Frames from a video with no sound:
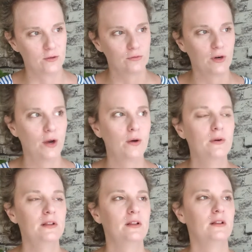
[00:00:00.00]

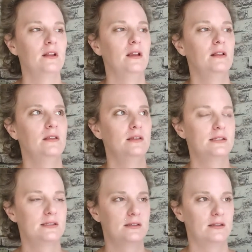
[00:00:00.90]
grow and
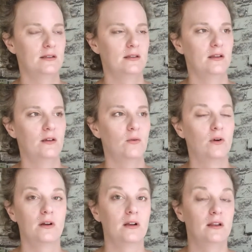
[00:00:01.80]
this
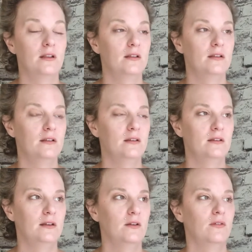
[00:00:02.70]
or
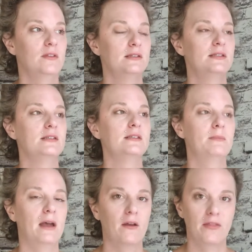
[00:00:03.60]
you know, this is
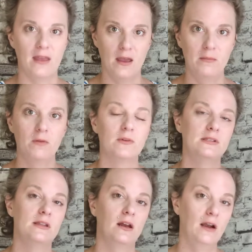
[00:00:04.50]
about them and
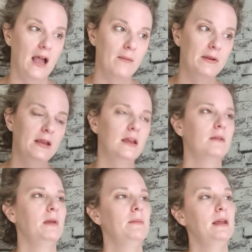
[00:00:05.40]
what's their happening,
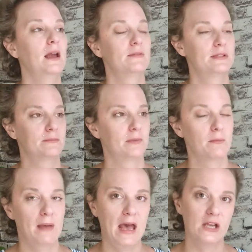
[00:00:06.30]
and maybe have some
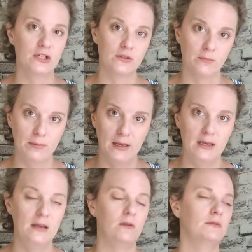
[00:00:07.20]
compassion or
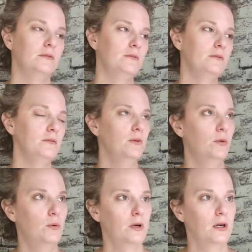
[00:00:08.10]
pity
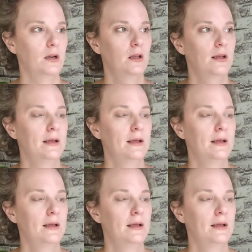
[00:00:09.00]
or